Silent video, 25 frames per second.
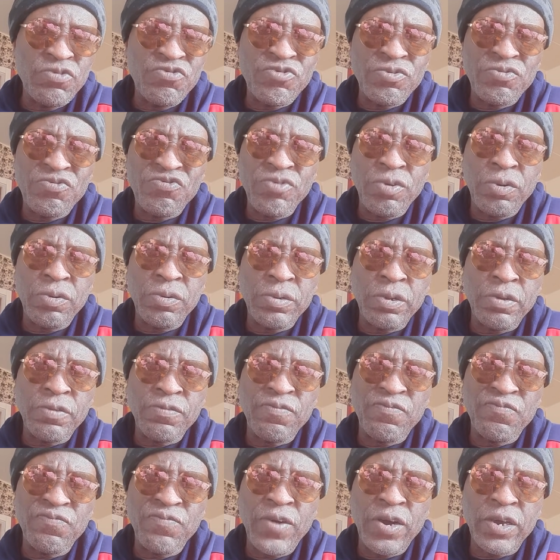drown her
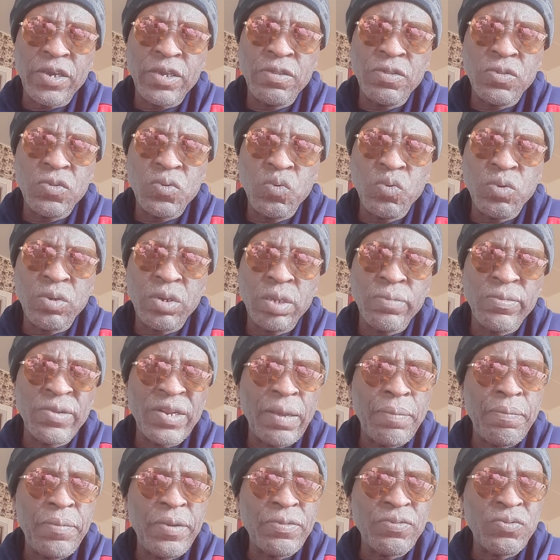fucking two kids.
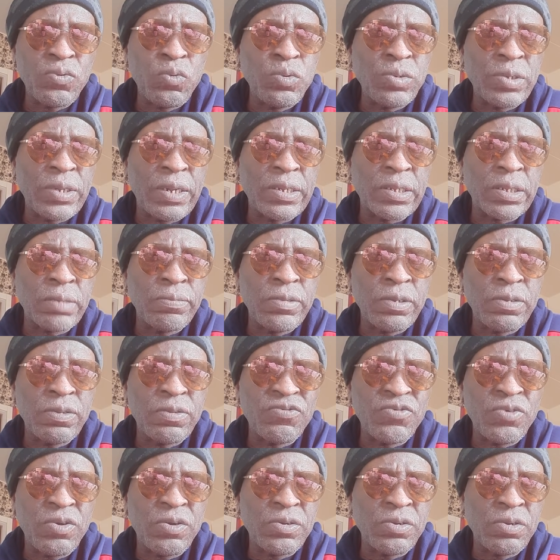My best Susan Smith
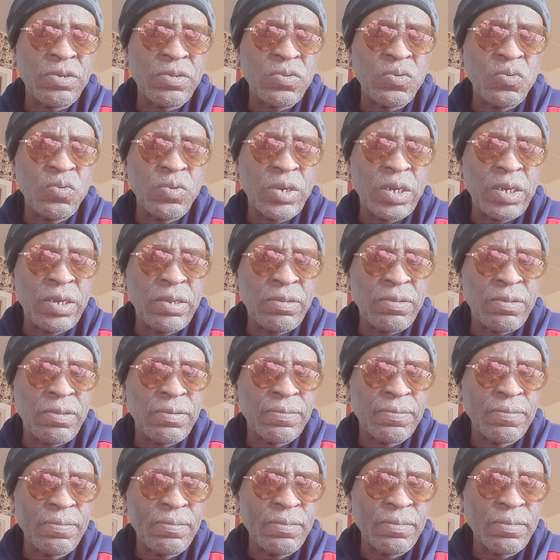drown her two kids.
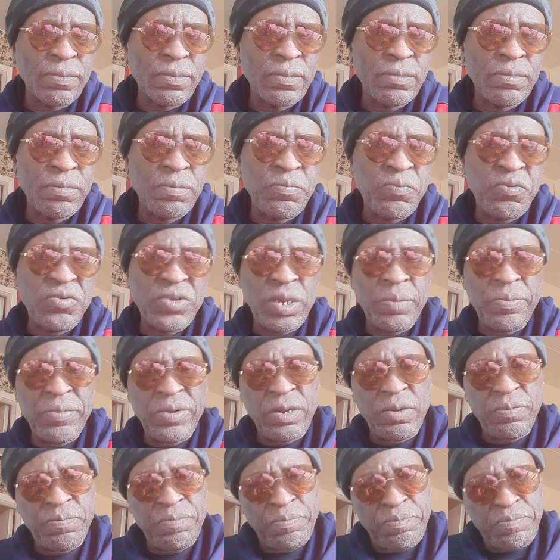Put them
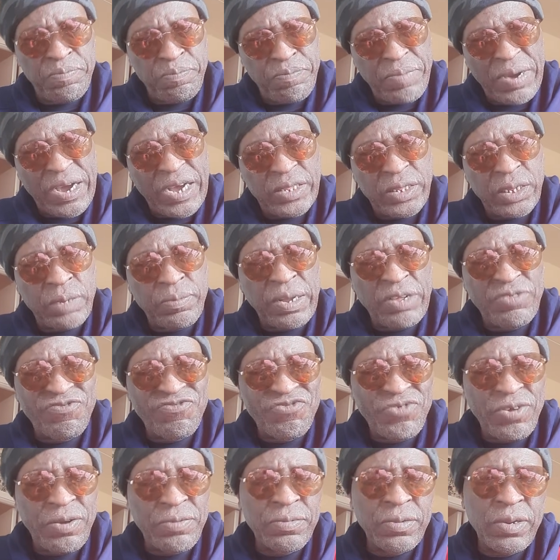in the bathtub and
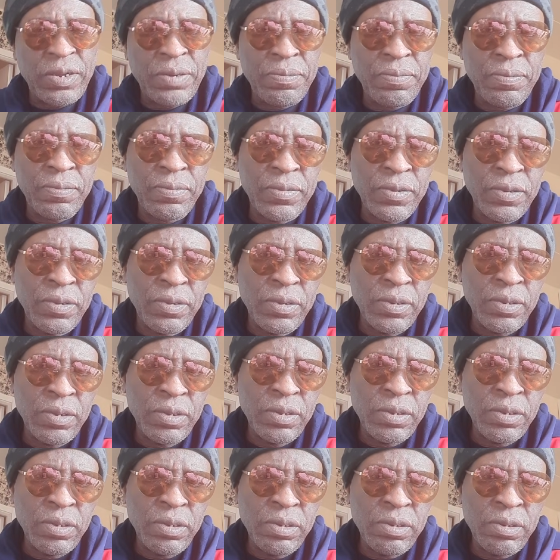drown them.
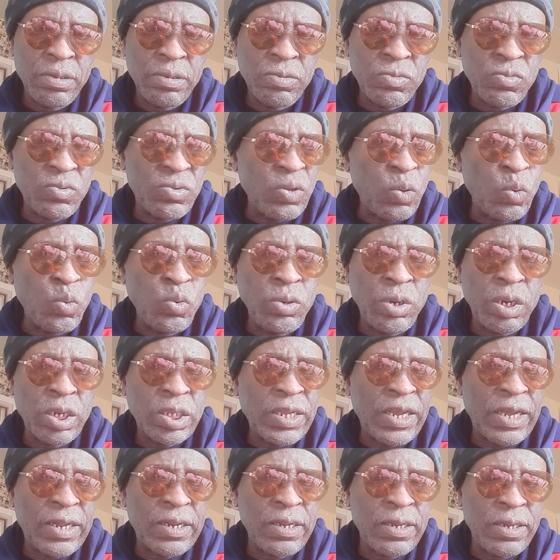Two little
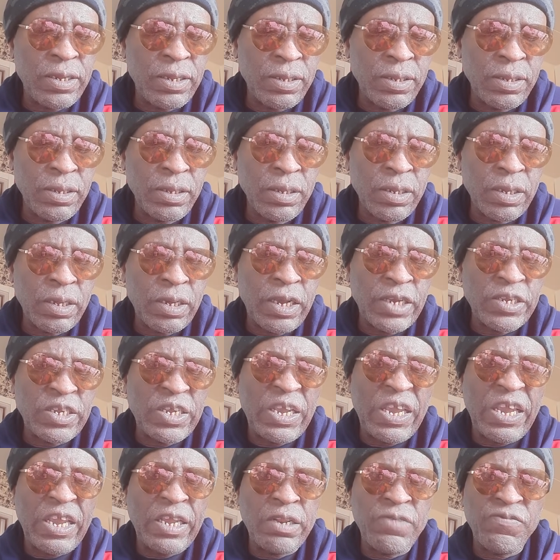toddler. Cause
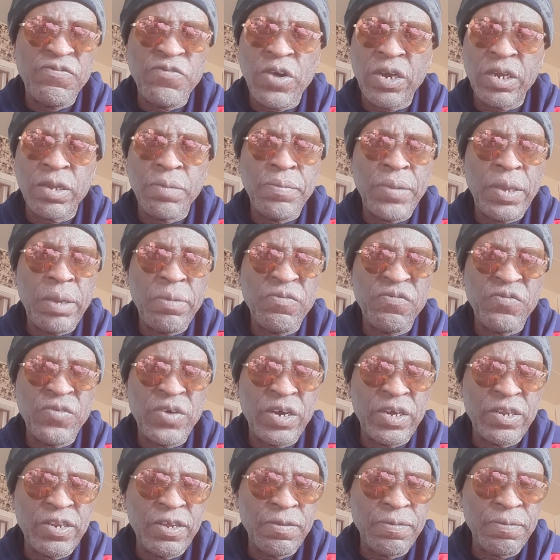she hate the fucking baby
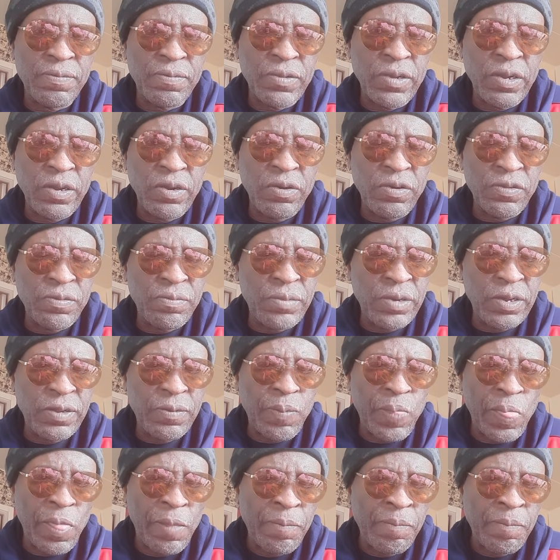father. Her husband.